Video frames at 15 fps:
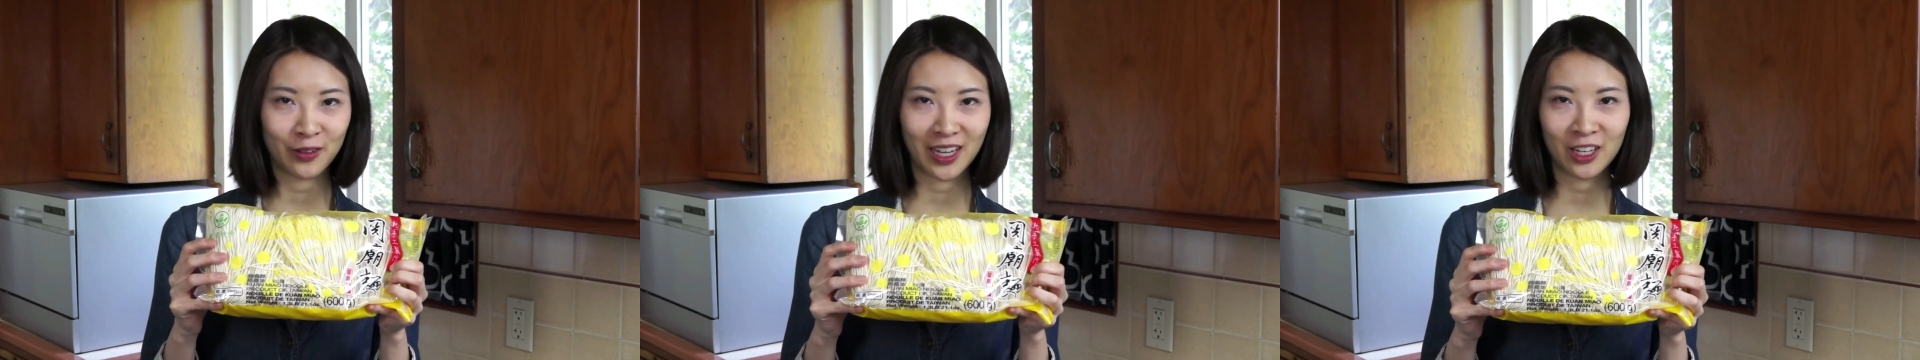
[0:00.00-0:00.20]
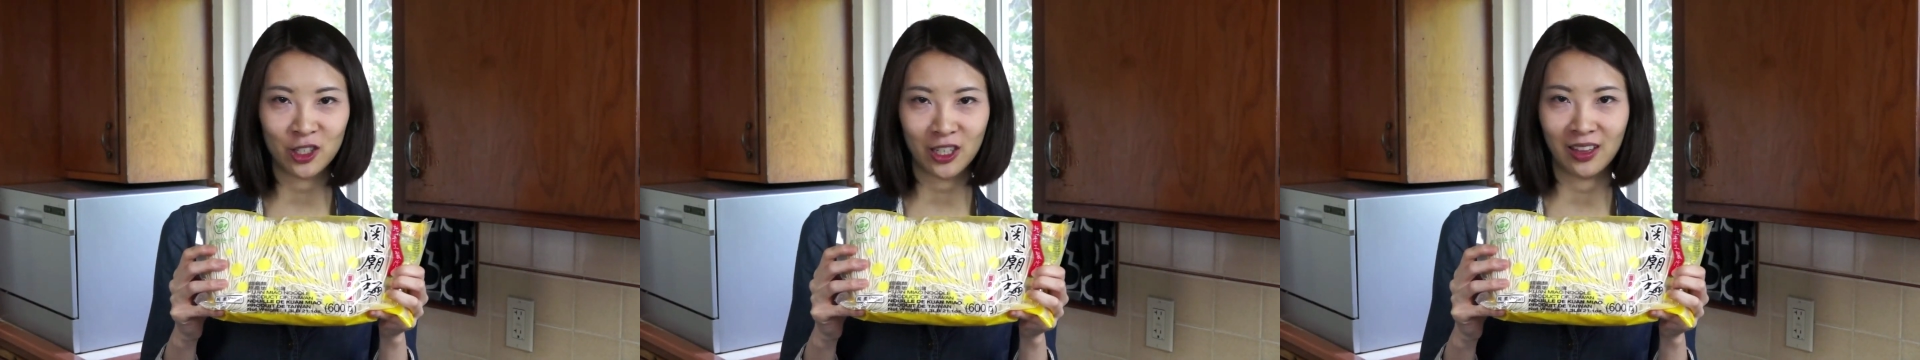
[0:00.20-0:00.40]

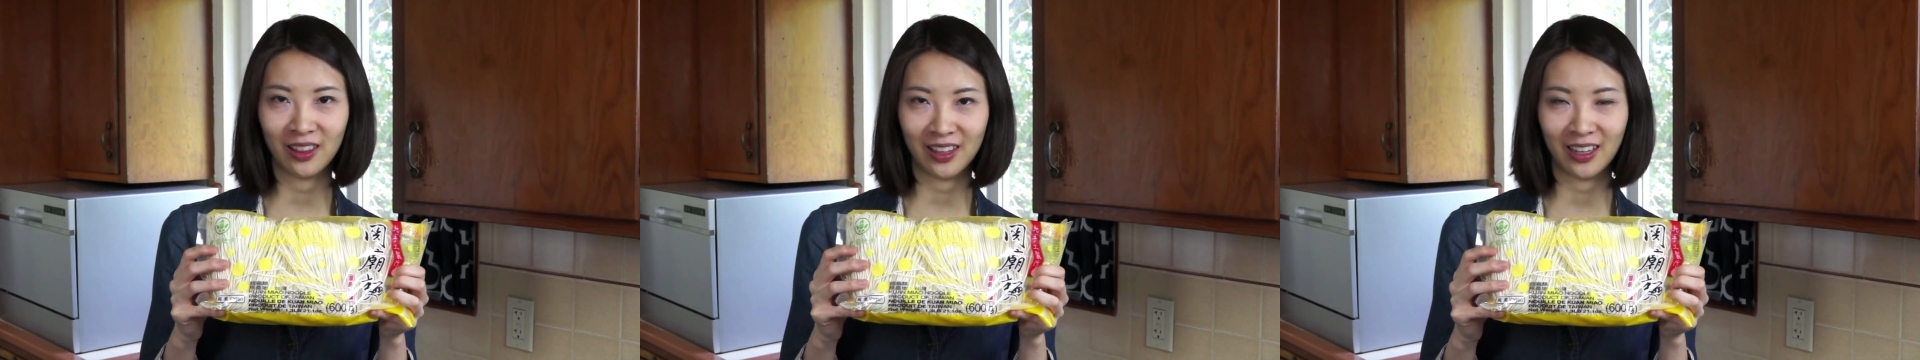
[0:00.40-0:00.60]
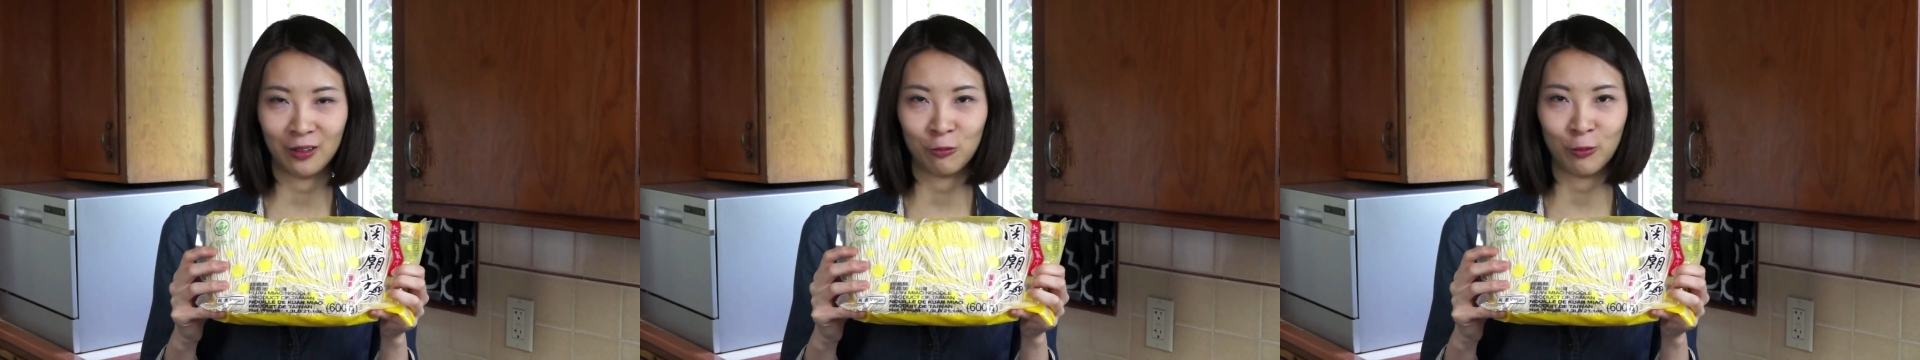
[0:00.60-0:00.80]
Asian
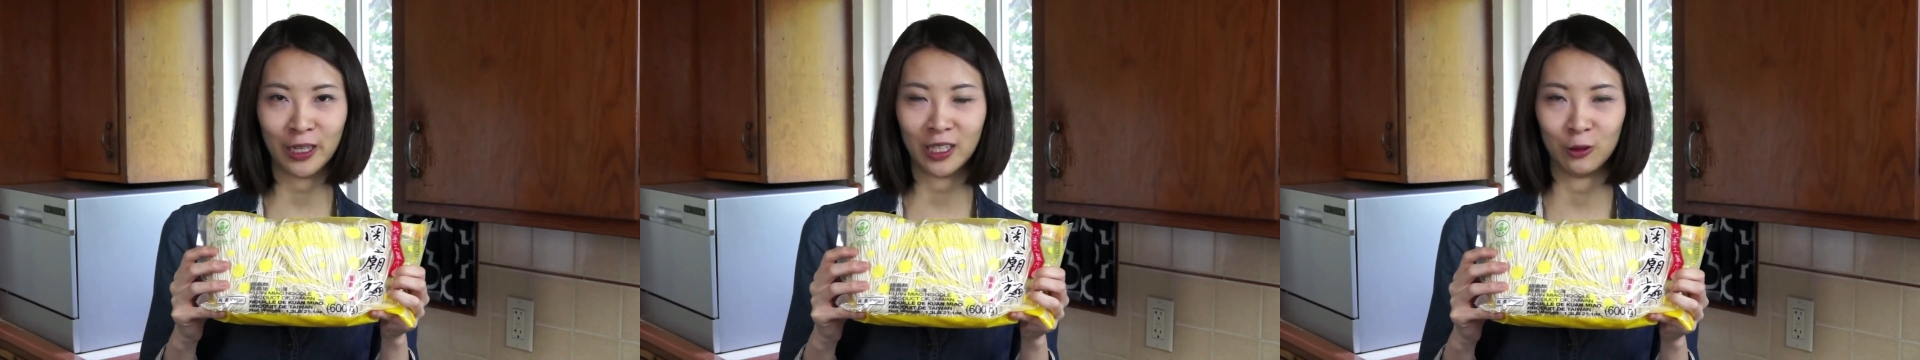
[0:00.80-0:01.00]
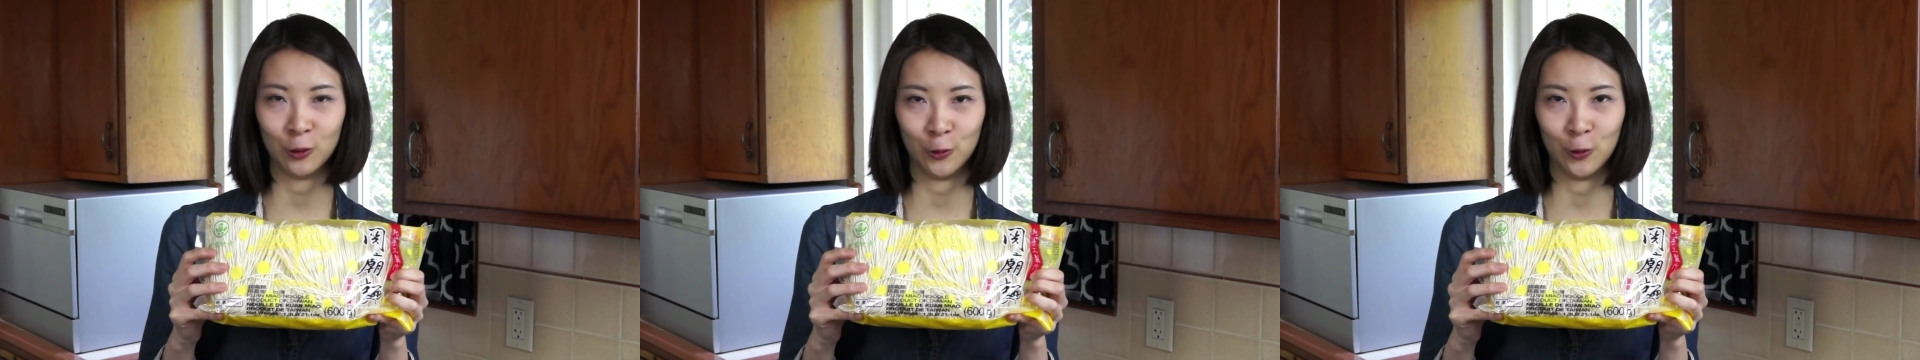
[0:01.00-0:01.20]
thin
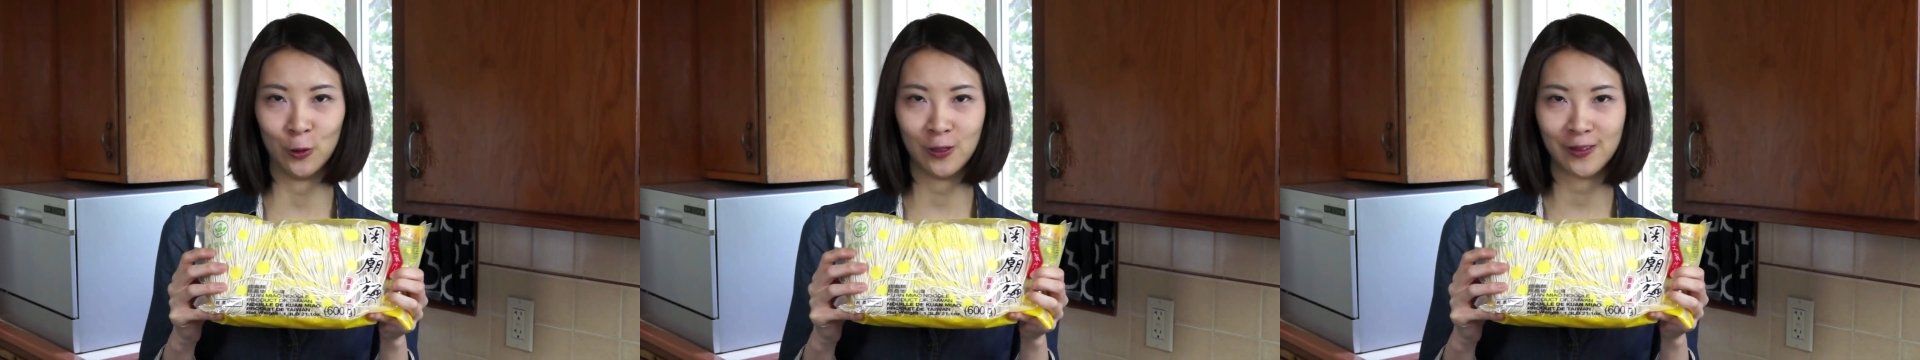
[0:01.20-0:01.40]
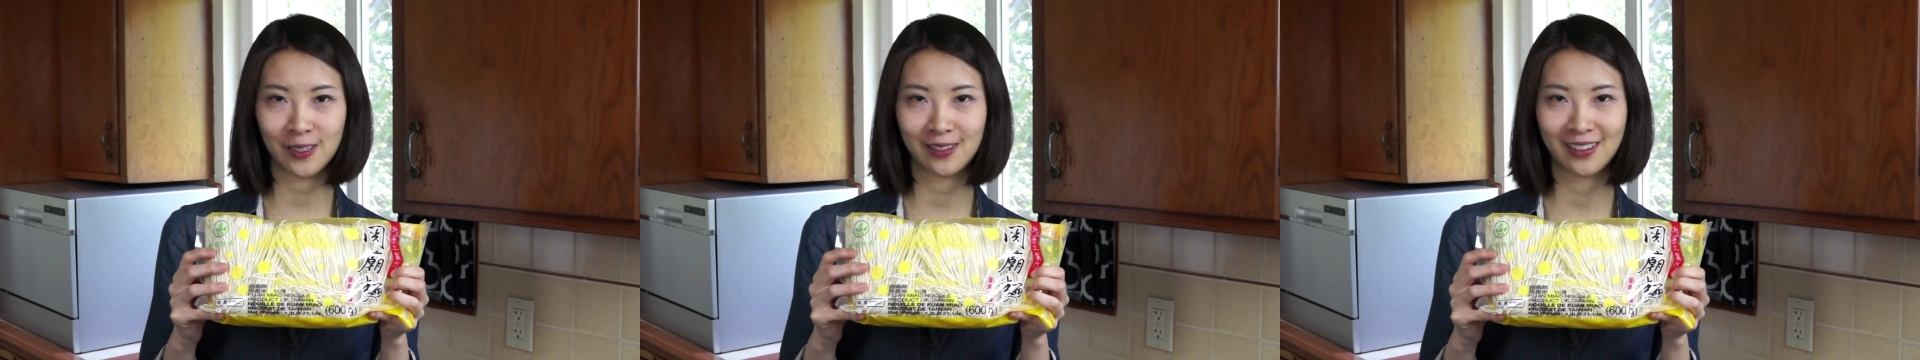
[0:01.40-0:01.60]
wheat
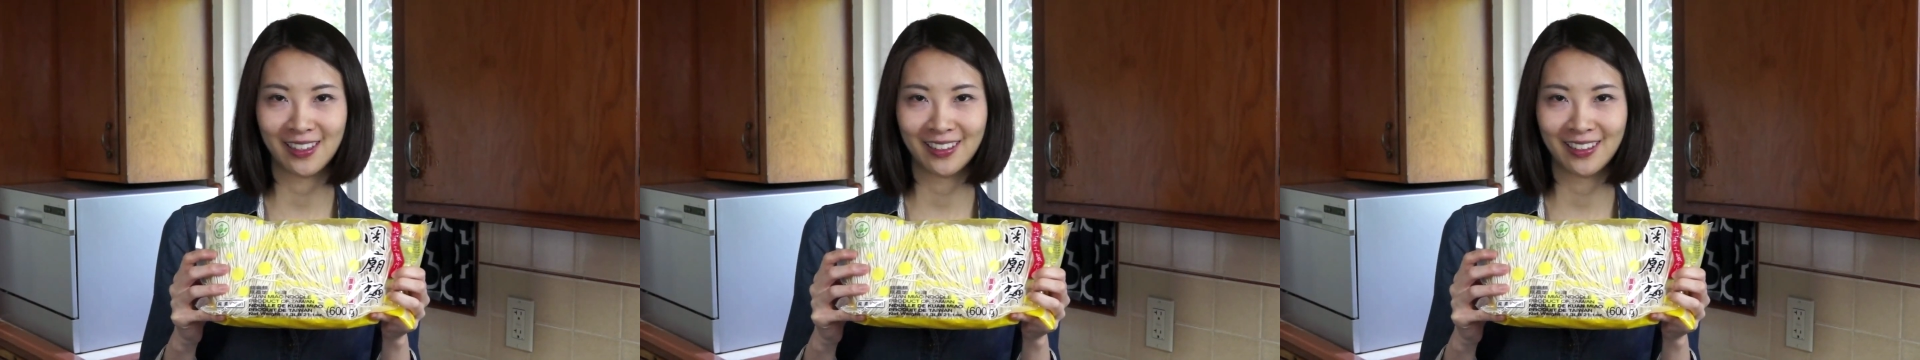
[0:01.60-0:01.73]
noodles.